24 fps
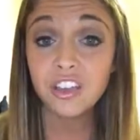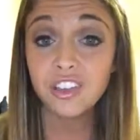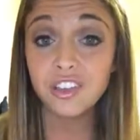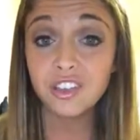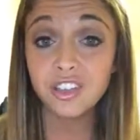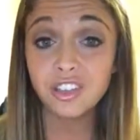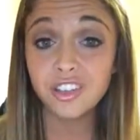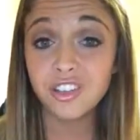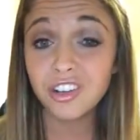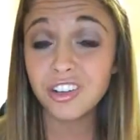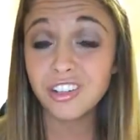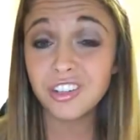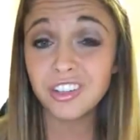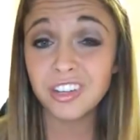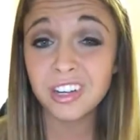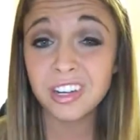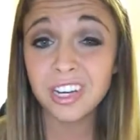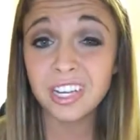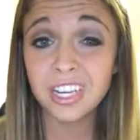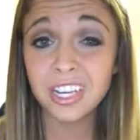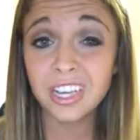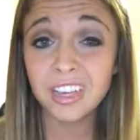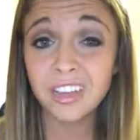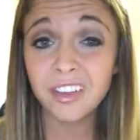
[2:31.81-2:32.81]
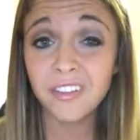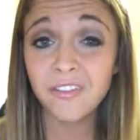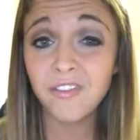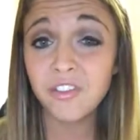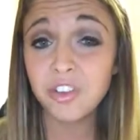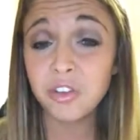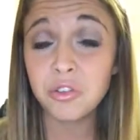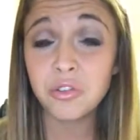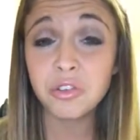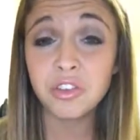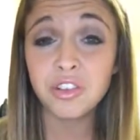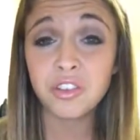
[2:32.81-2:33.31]
the students are going to get
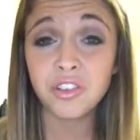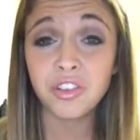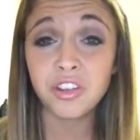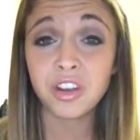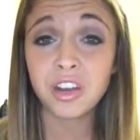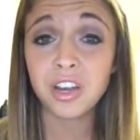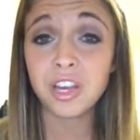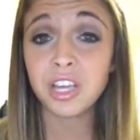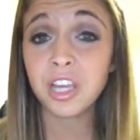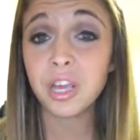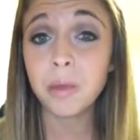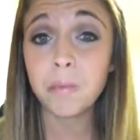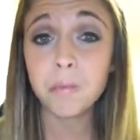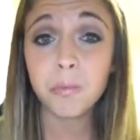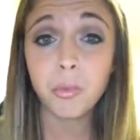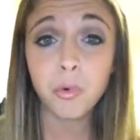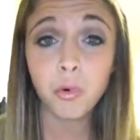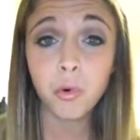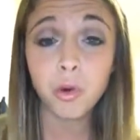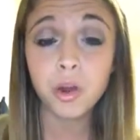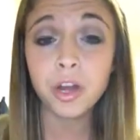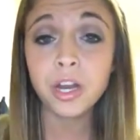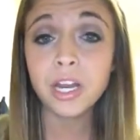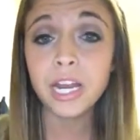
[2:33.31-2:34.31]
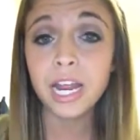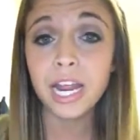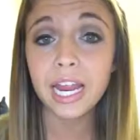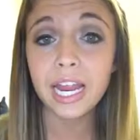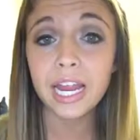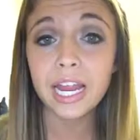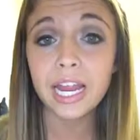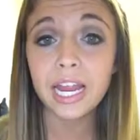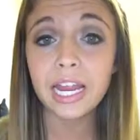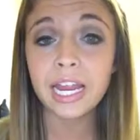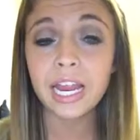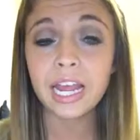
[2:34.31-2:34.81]
confused or they're going to get bored,
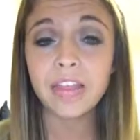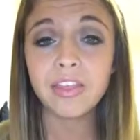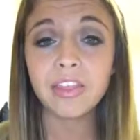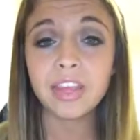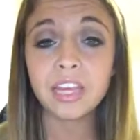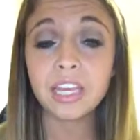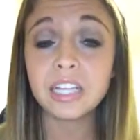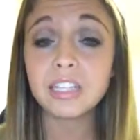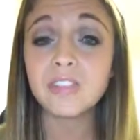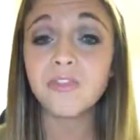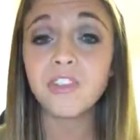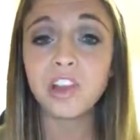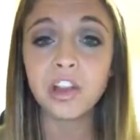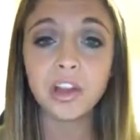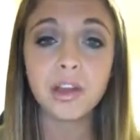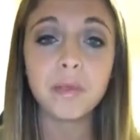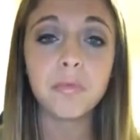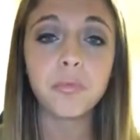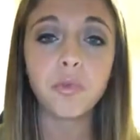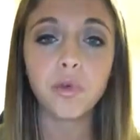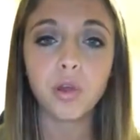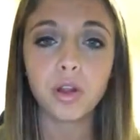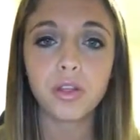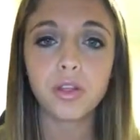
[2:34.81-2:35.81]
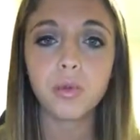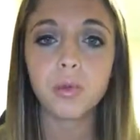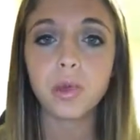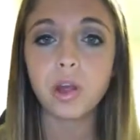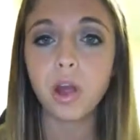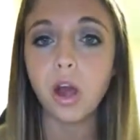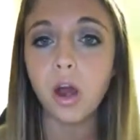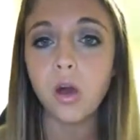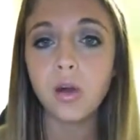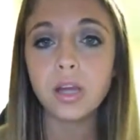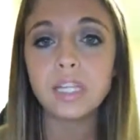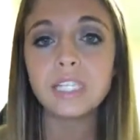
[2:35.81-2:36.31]
and I think it's very important that
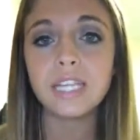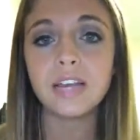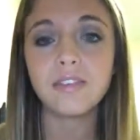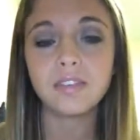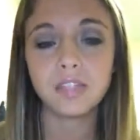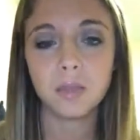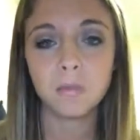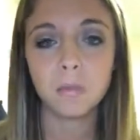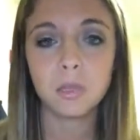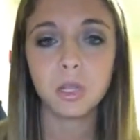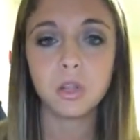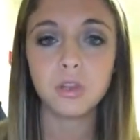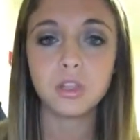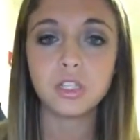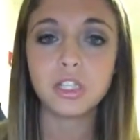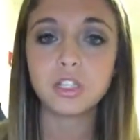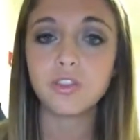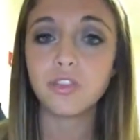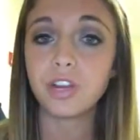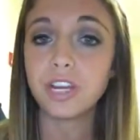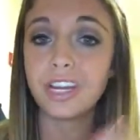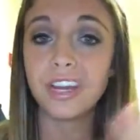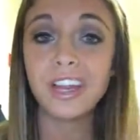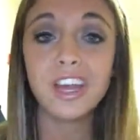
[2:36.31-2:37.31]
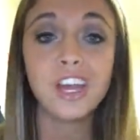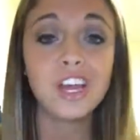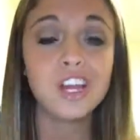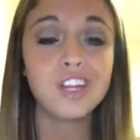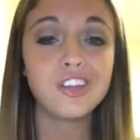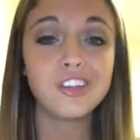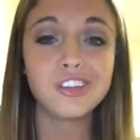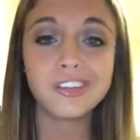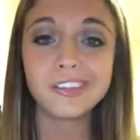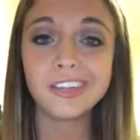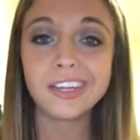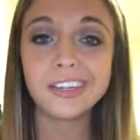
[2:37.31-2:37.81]
we always have something on the screen,
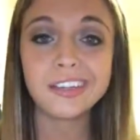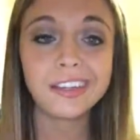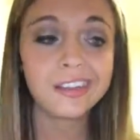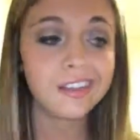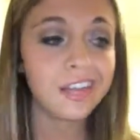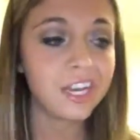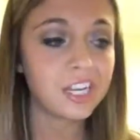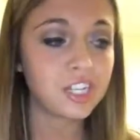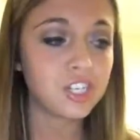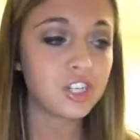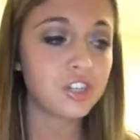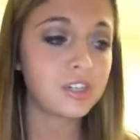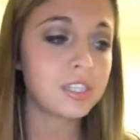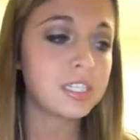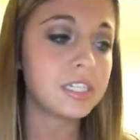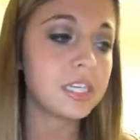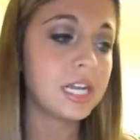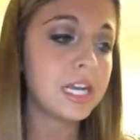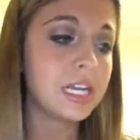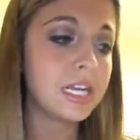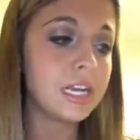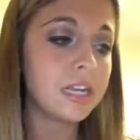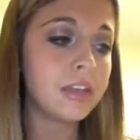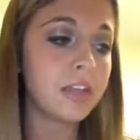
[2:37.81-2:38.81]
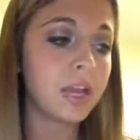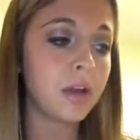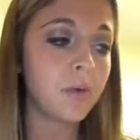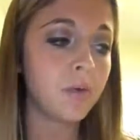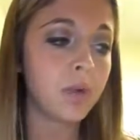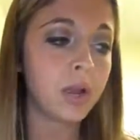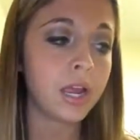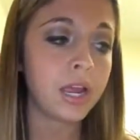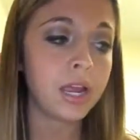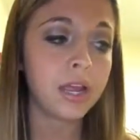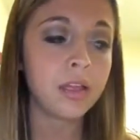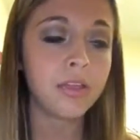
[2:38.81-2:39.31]
just like the lecture stated. That
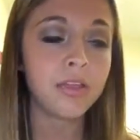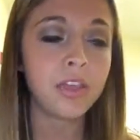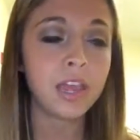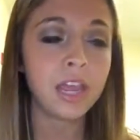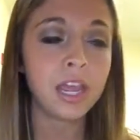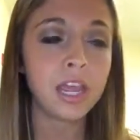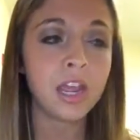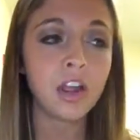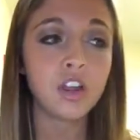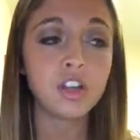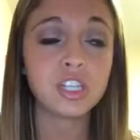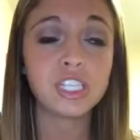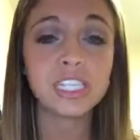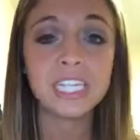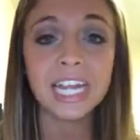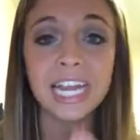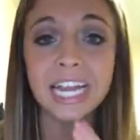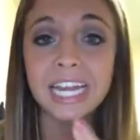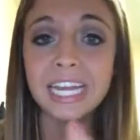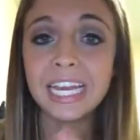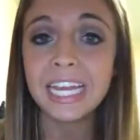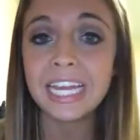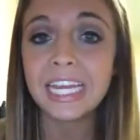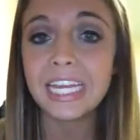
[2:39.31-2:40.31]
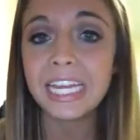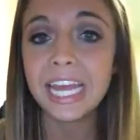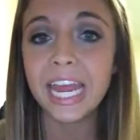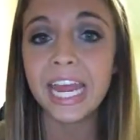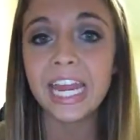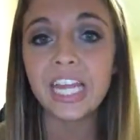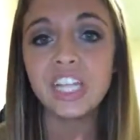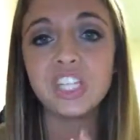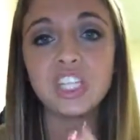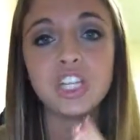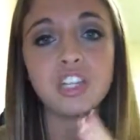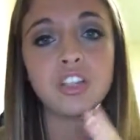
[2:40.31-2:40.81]
way they are staying
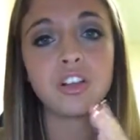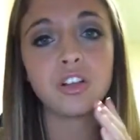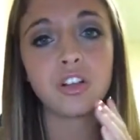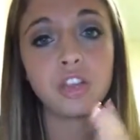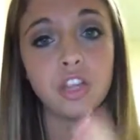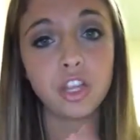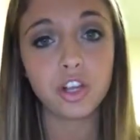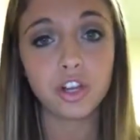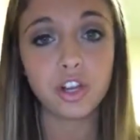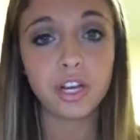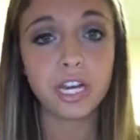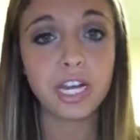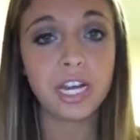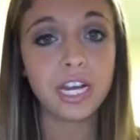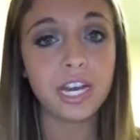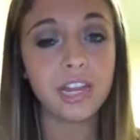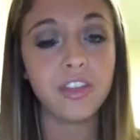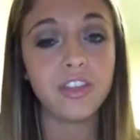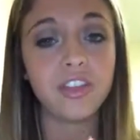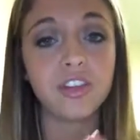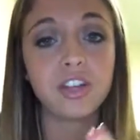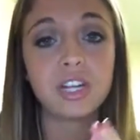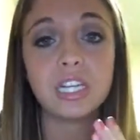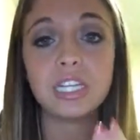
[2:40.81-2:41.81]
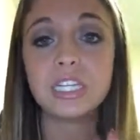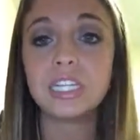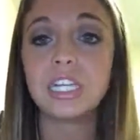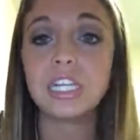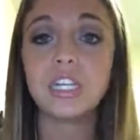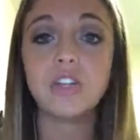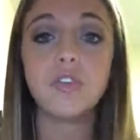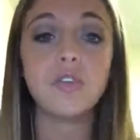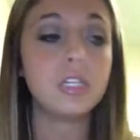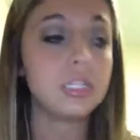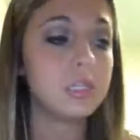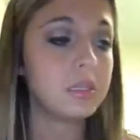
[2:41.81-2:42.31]
engaged and they're learning and they're
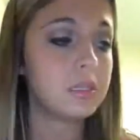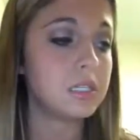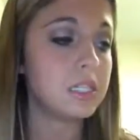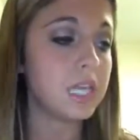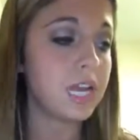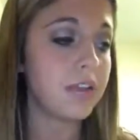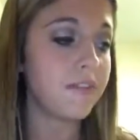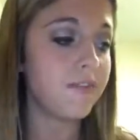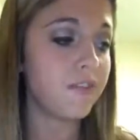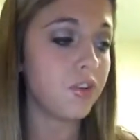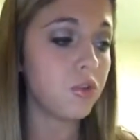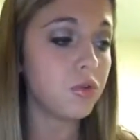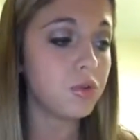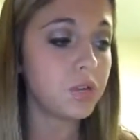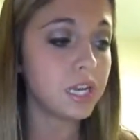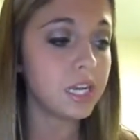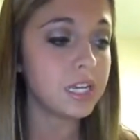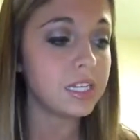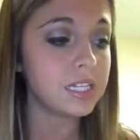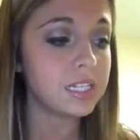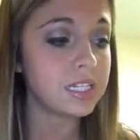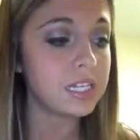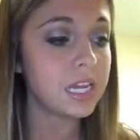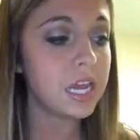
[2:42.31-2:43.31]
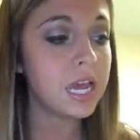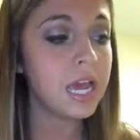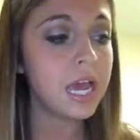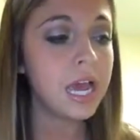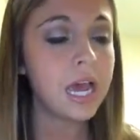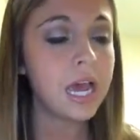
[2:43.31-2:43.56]
continuing to stay focused.